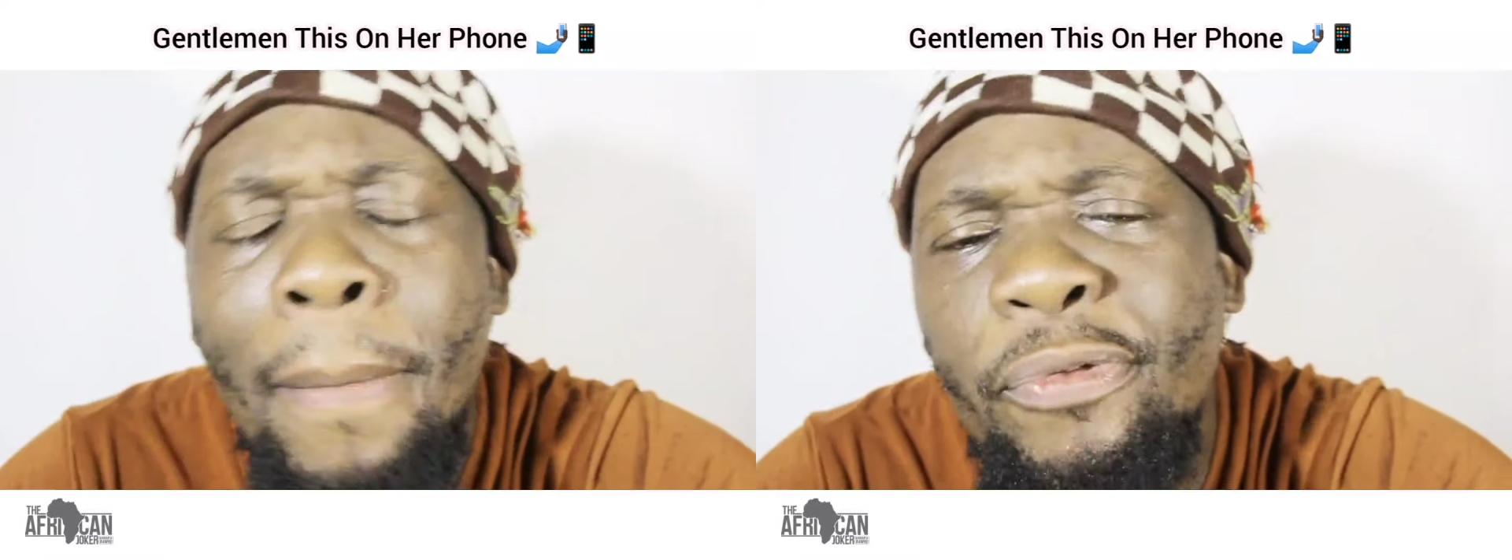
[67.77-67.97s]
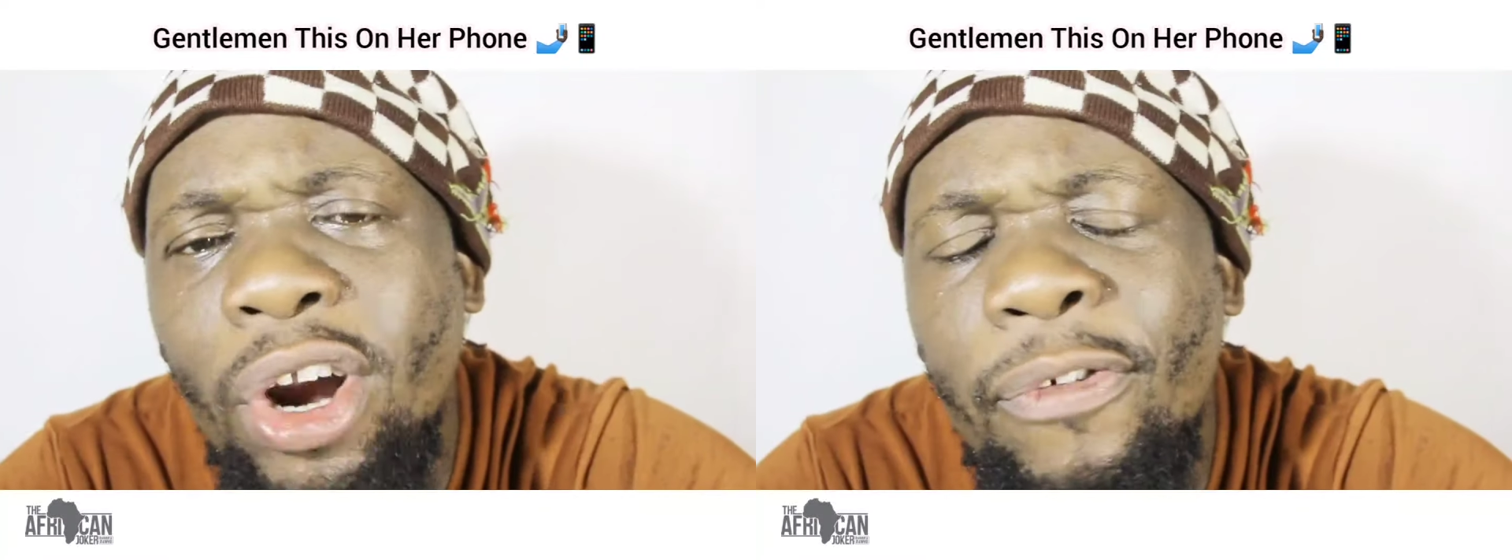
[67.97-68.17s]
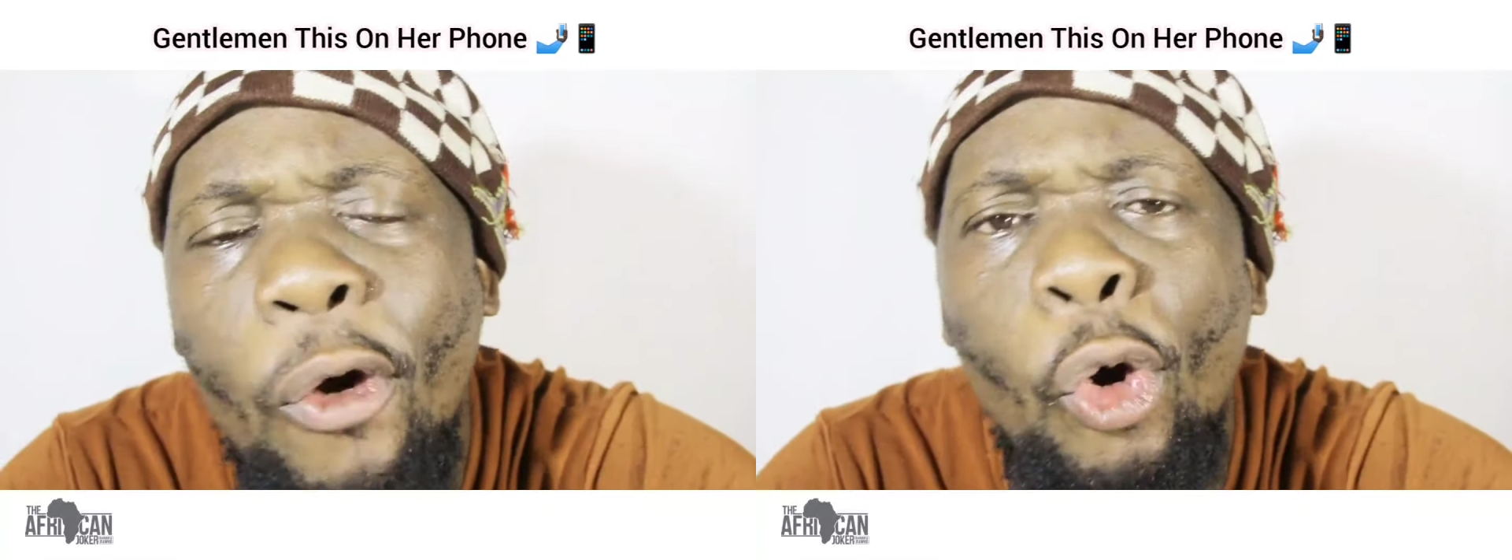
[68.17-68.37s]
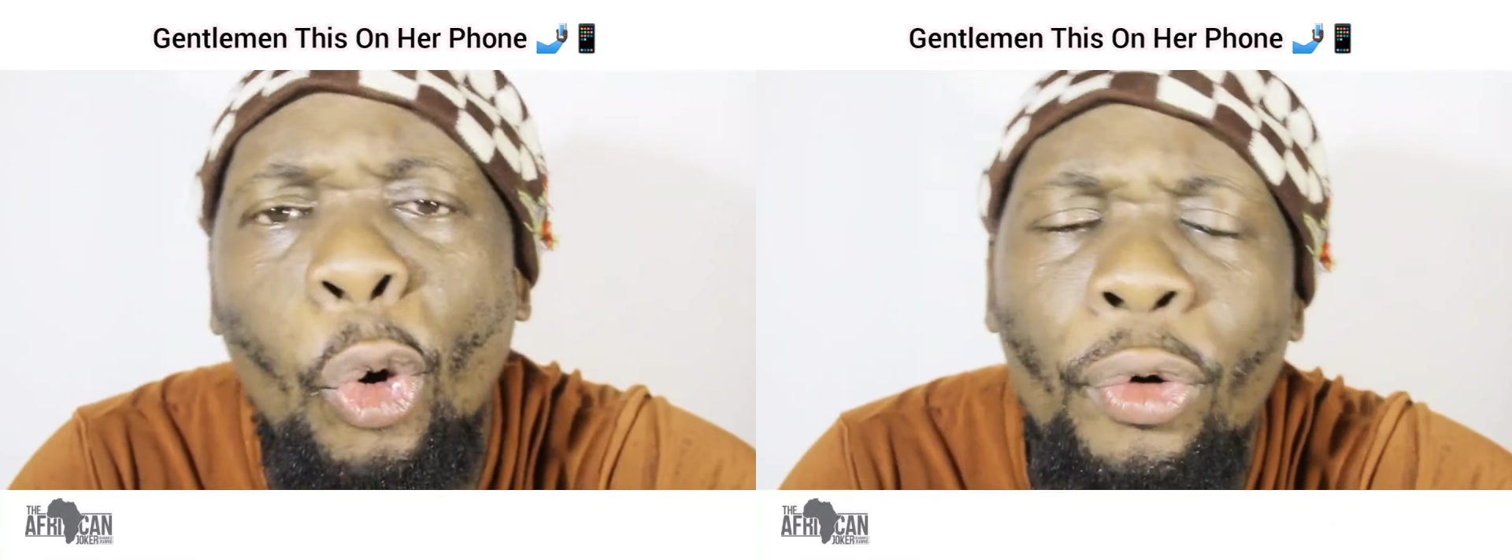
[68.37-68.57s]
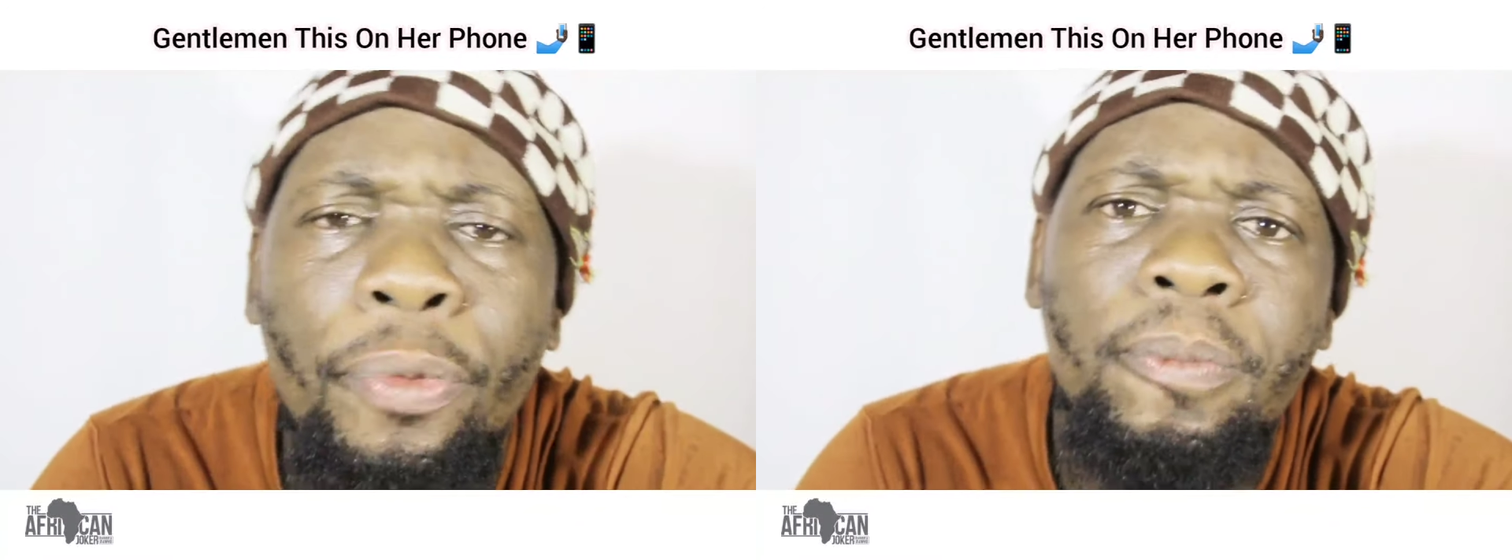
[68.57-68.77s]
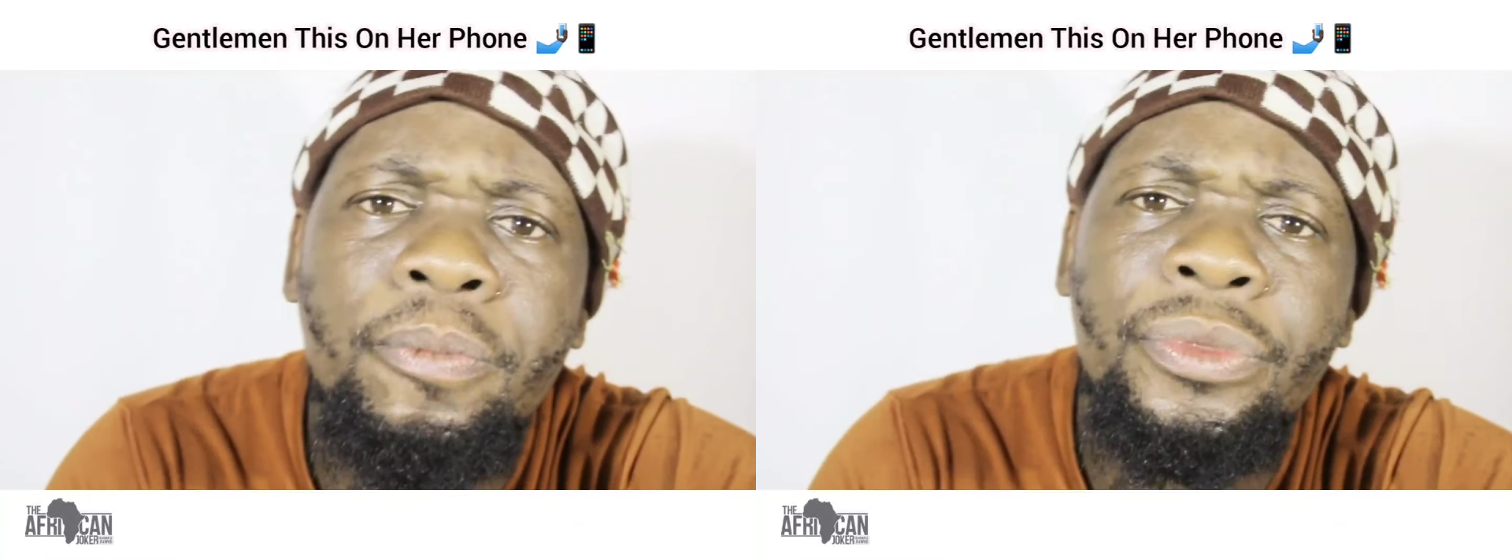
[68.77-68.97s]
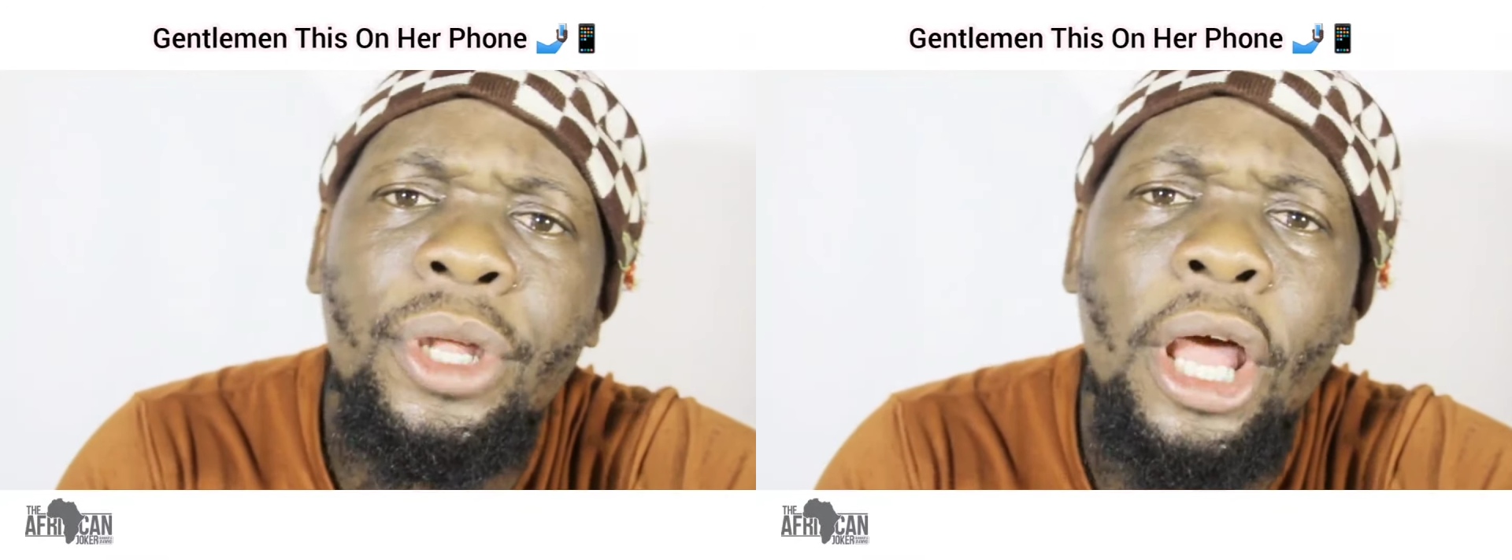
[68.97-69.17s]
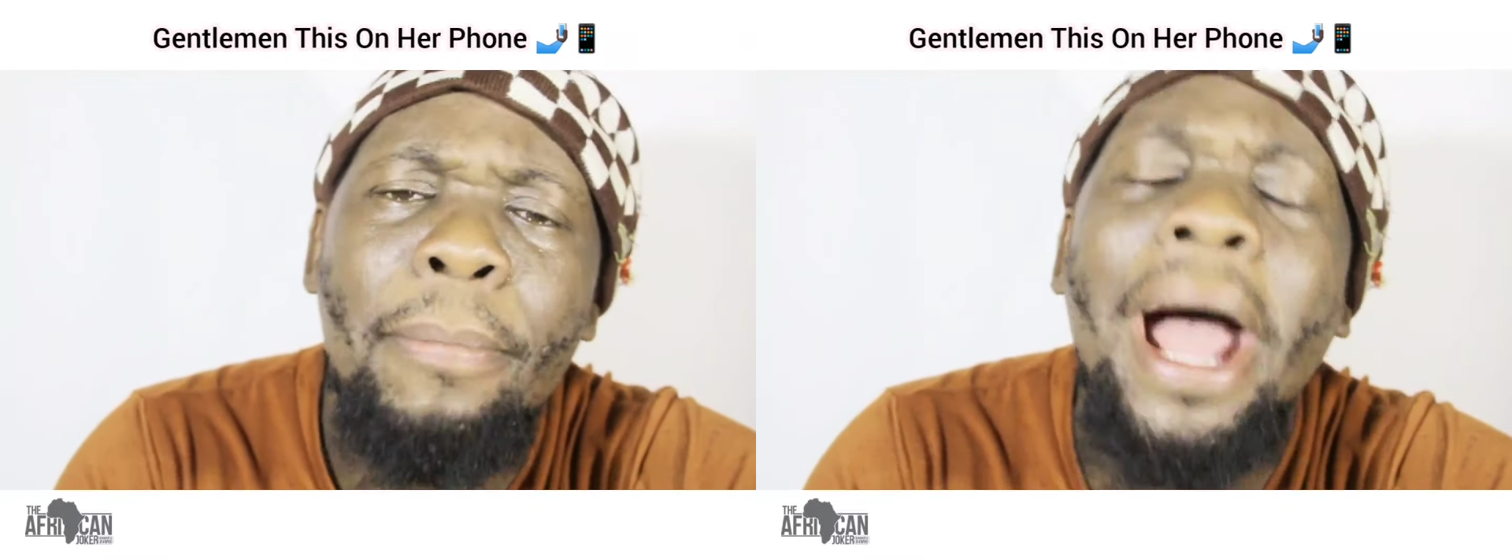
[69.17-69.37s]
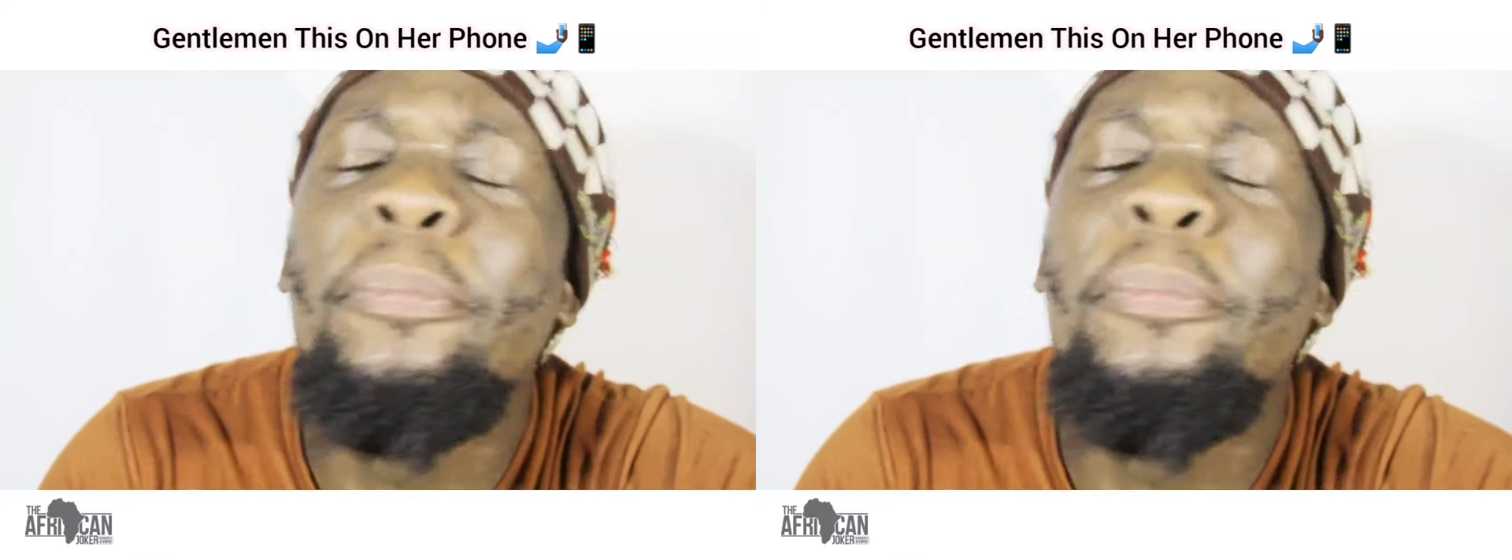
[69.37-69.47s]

I mean, for, for who? My